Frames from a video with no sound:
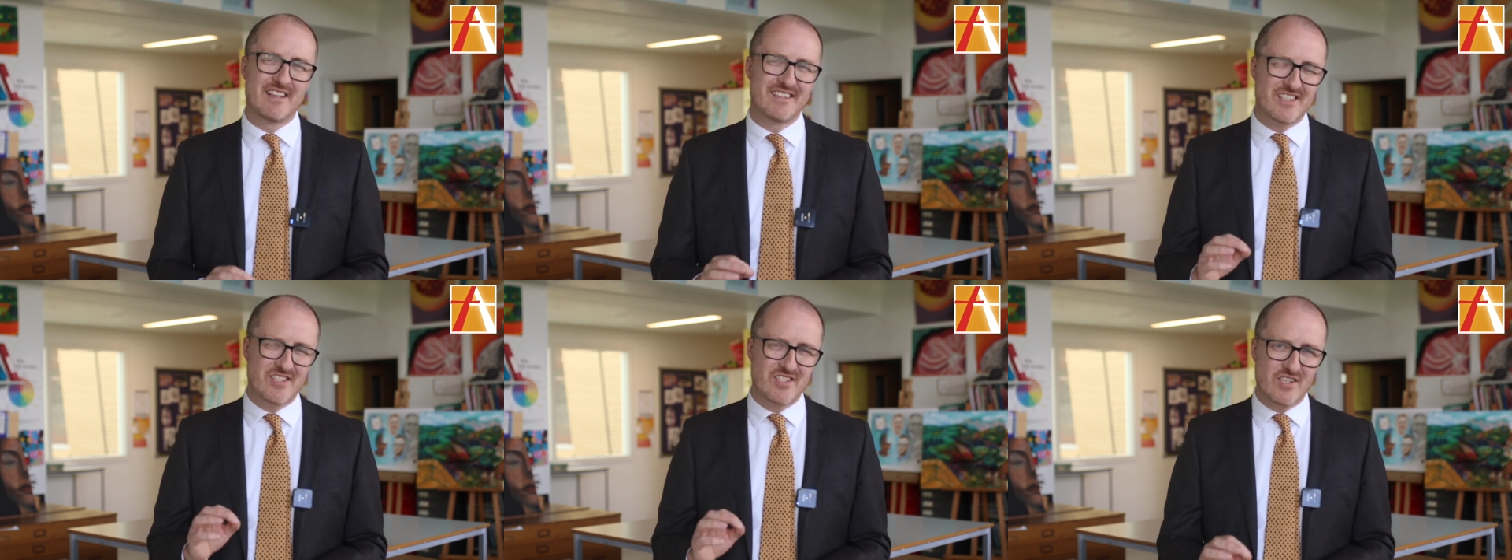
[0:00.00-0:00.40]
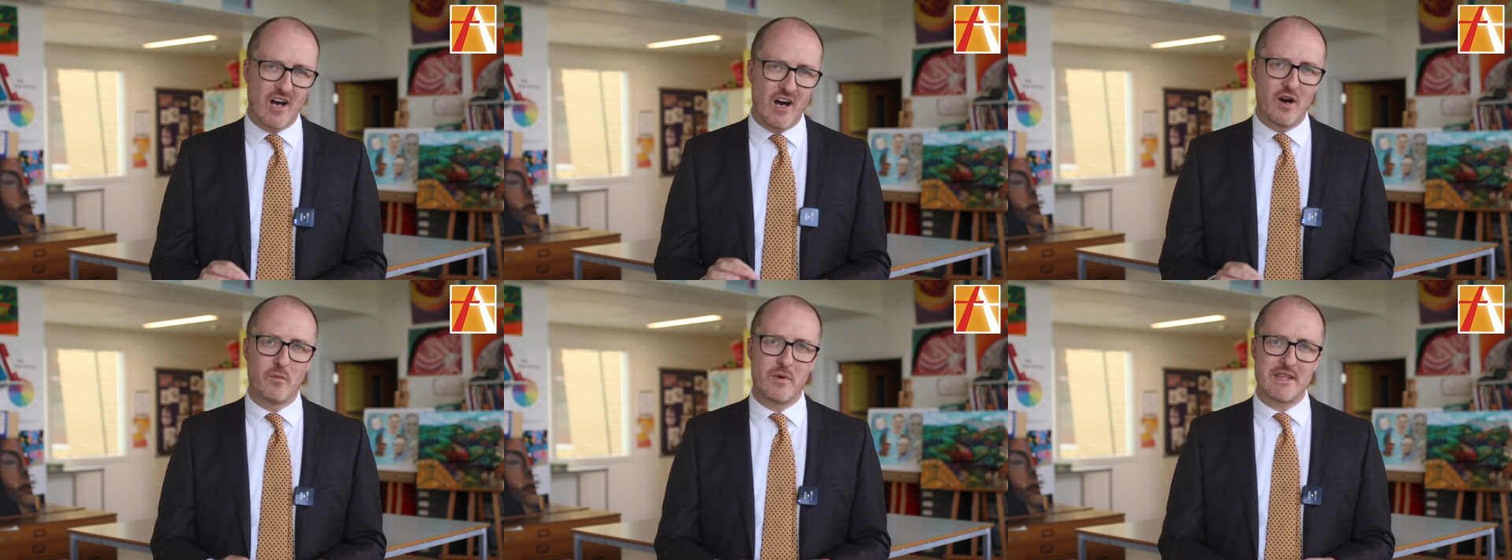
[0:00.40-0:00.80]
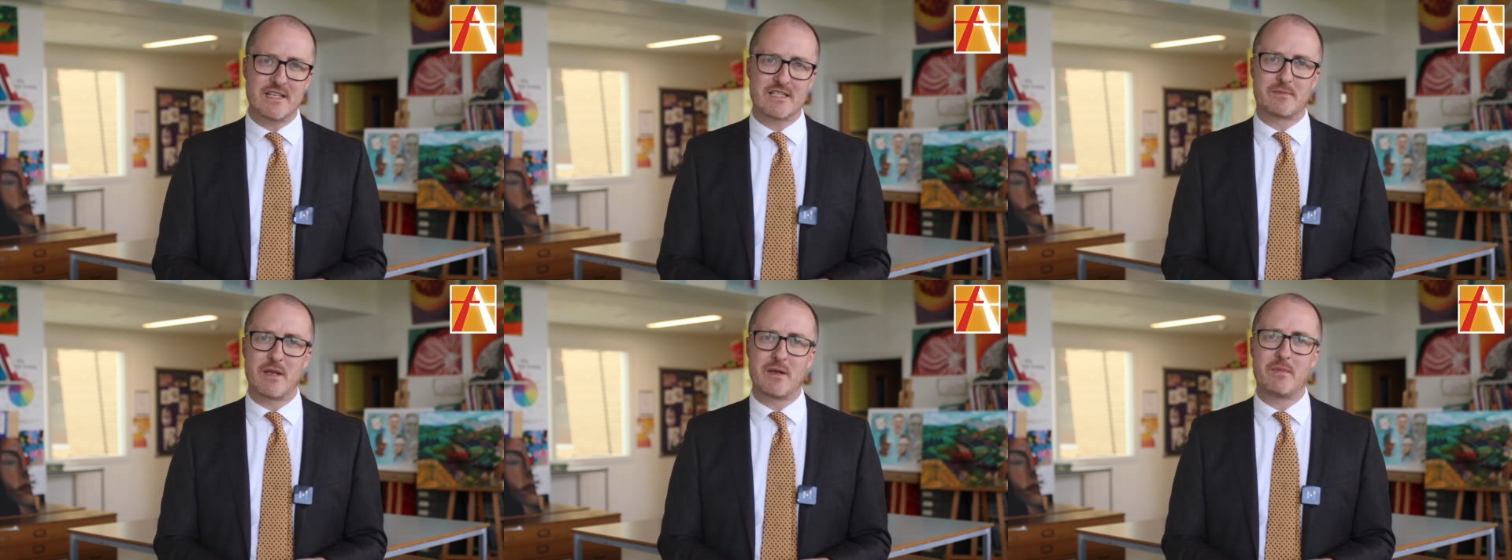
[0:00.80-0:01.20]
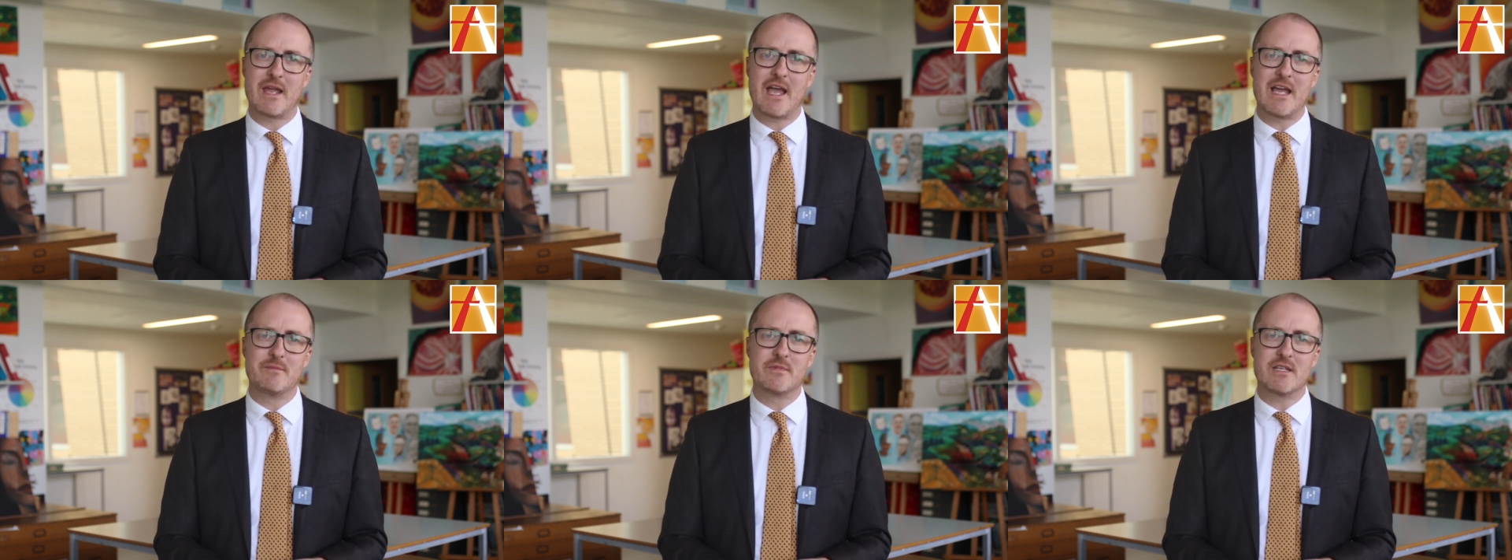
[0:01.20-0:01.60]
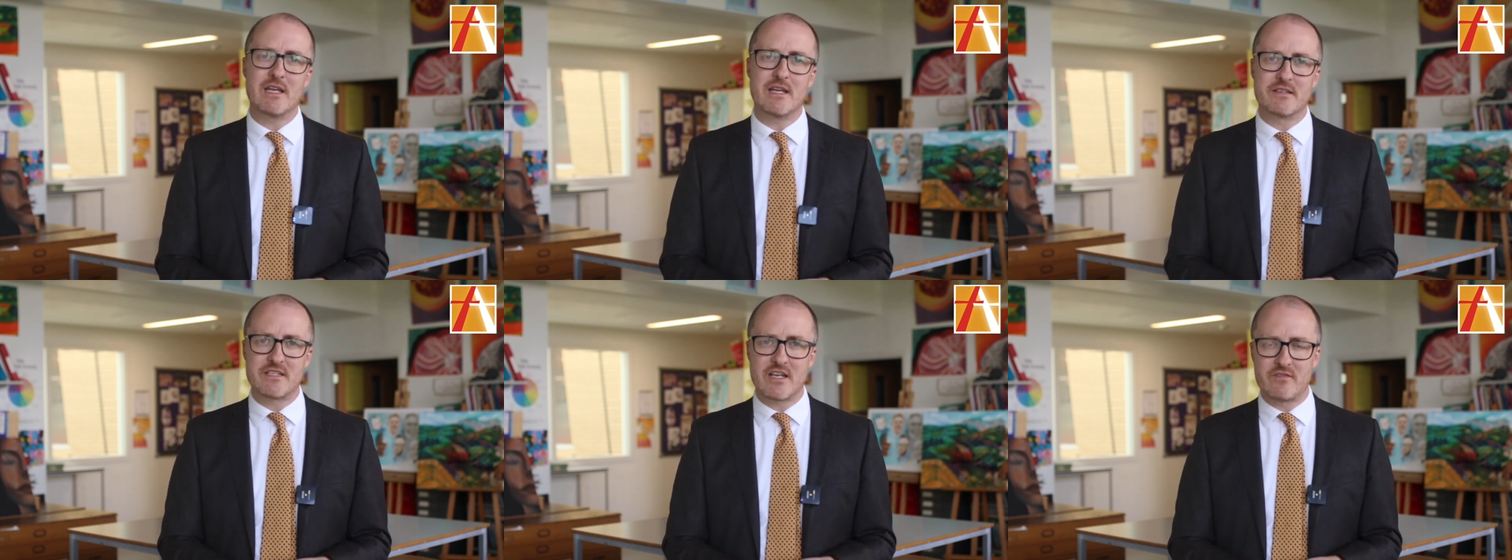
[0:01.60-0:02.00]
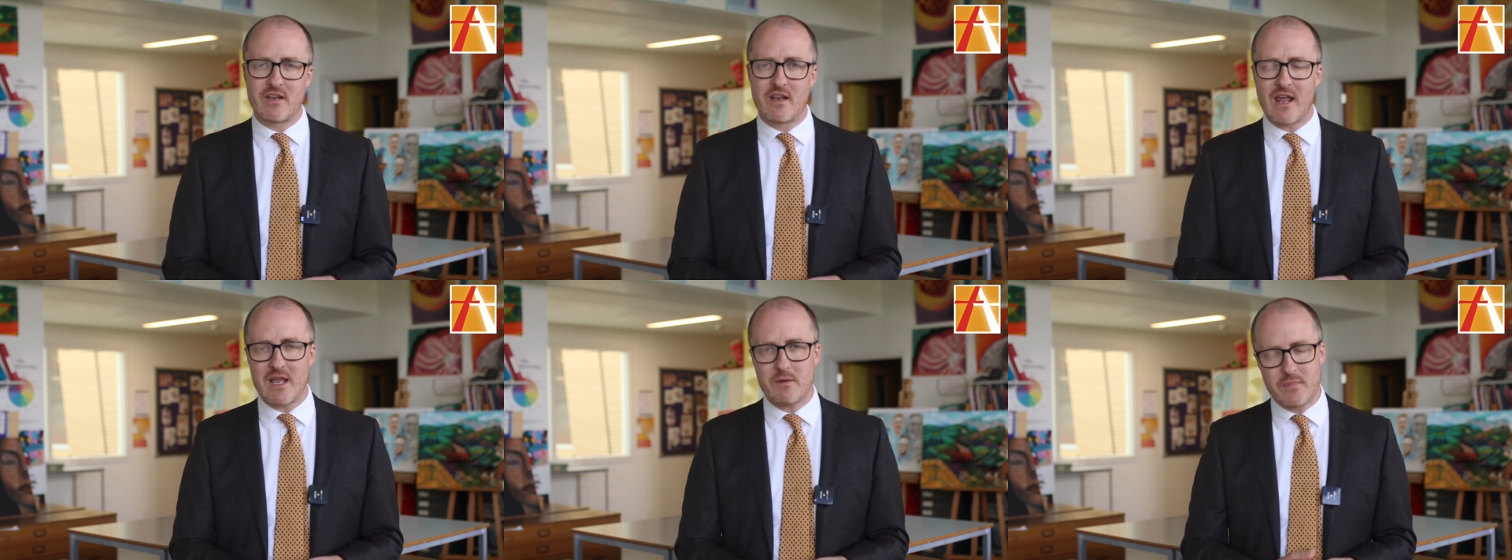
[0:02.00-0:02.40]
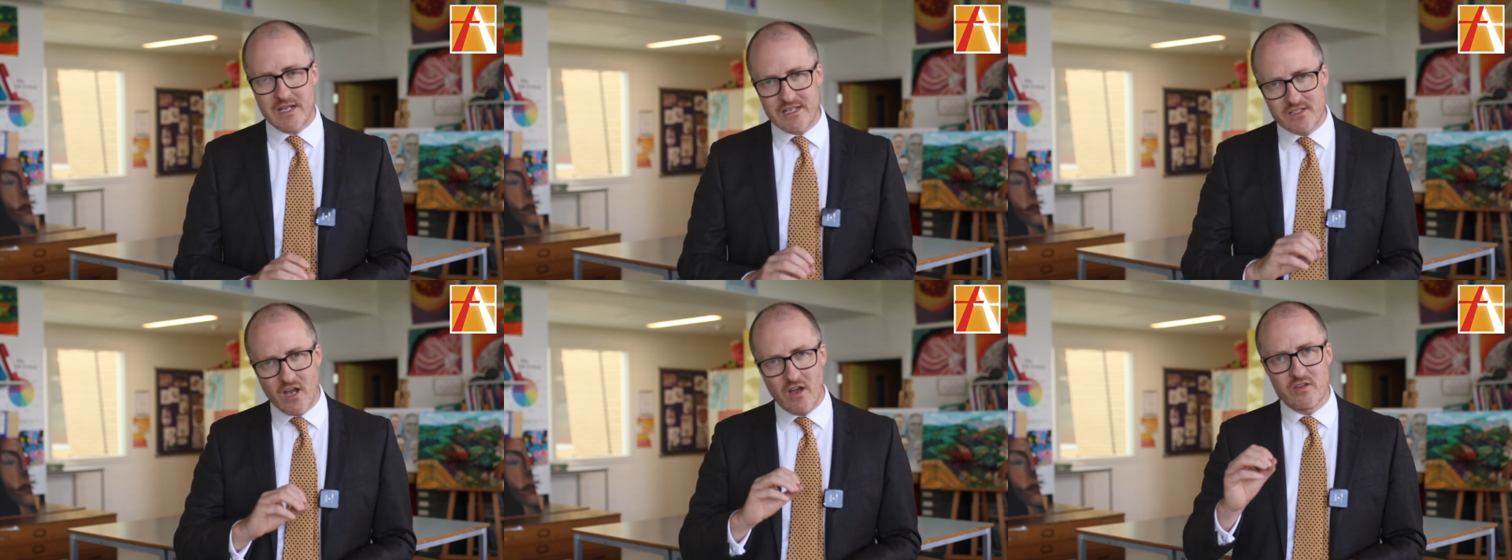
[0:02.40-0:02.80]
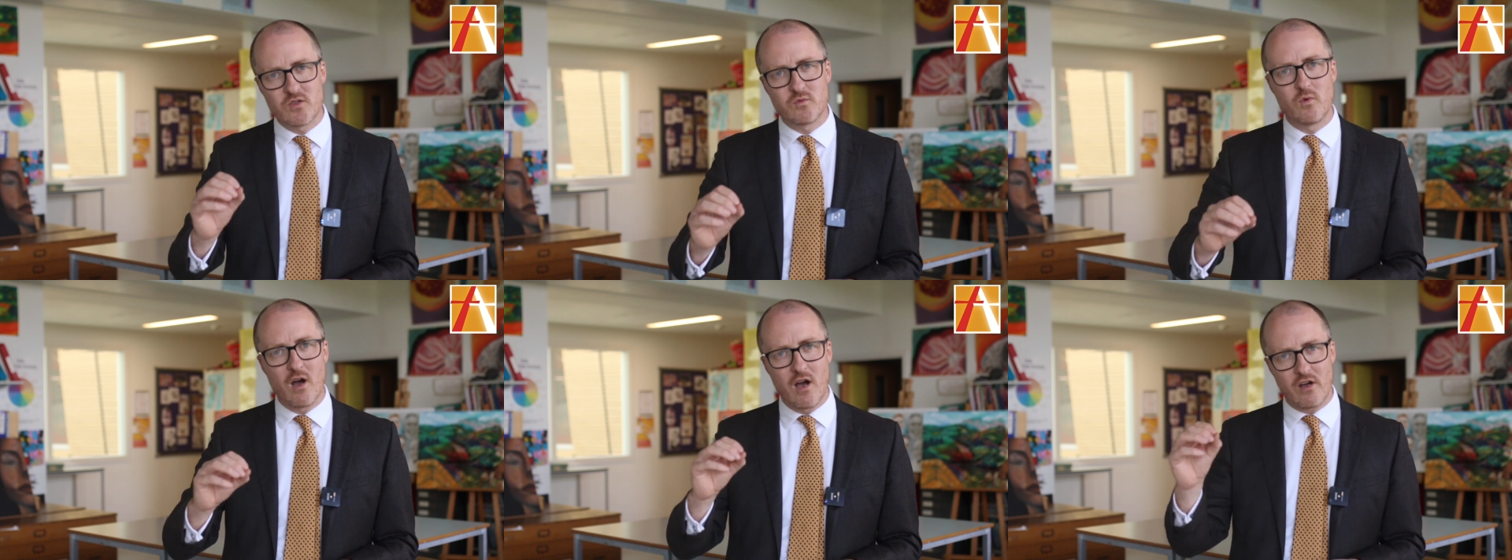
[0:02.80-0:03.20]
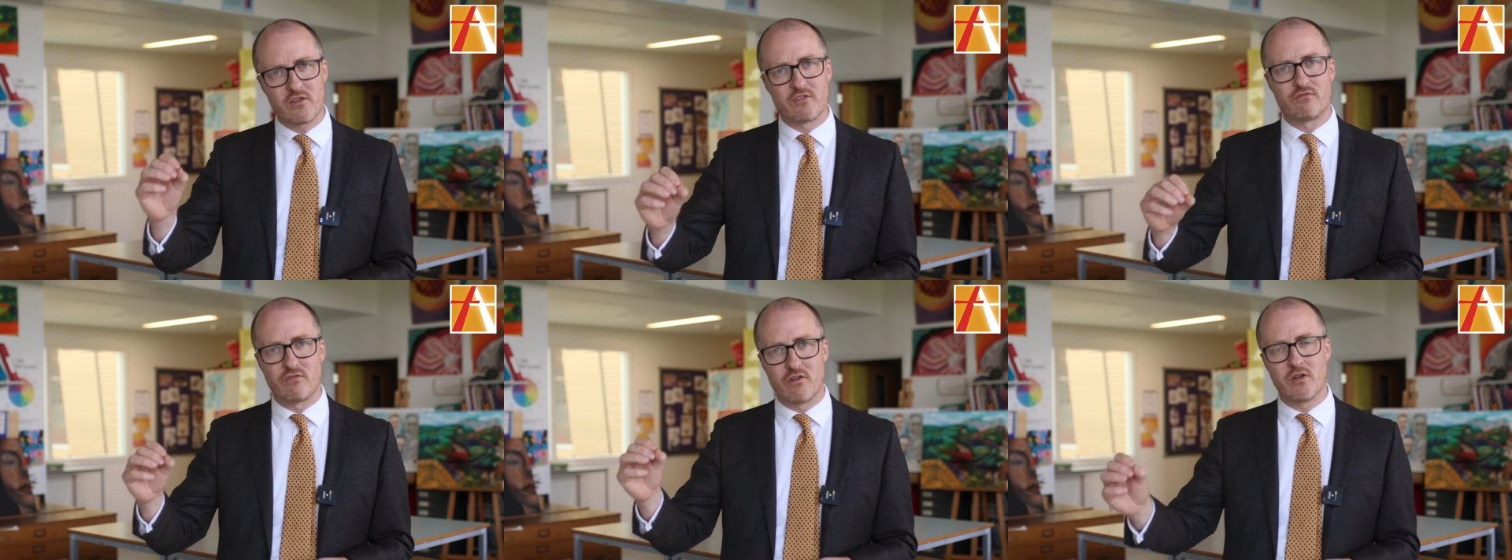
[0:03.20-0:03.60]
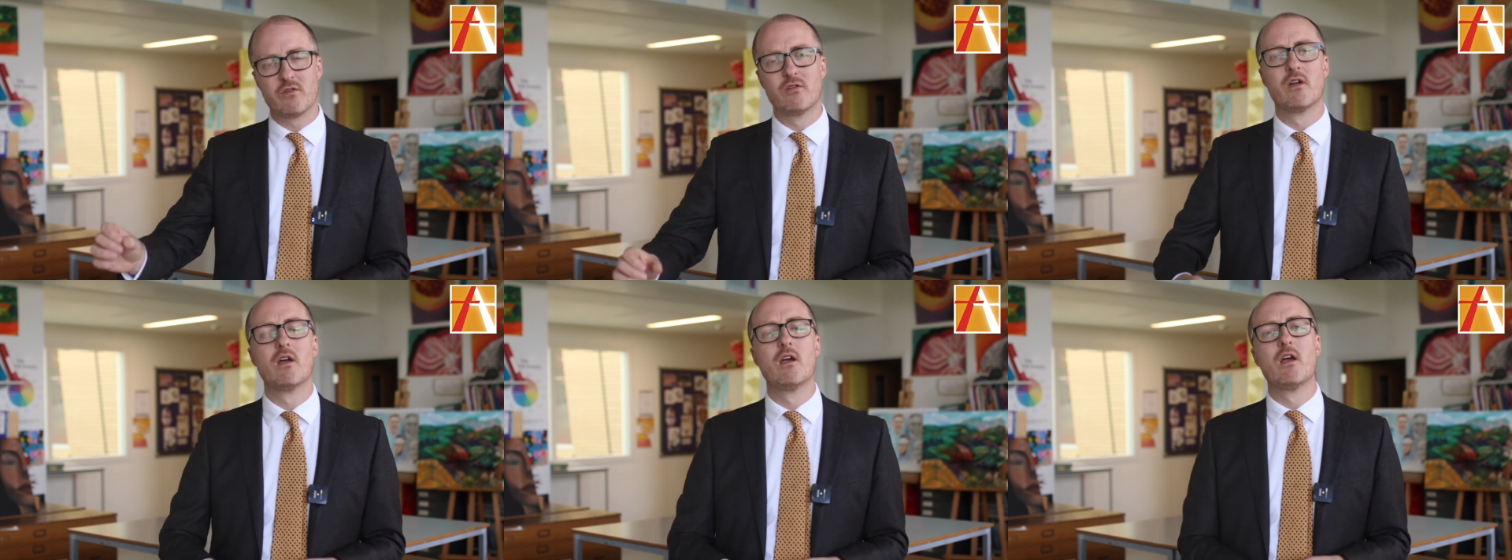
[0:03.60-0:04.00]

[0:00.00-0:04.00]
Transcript: To start with, it's going to be aimed at Year 7 and 8, but it's going to work through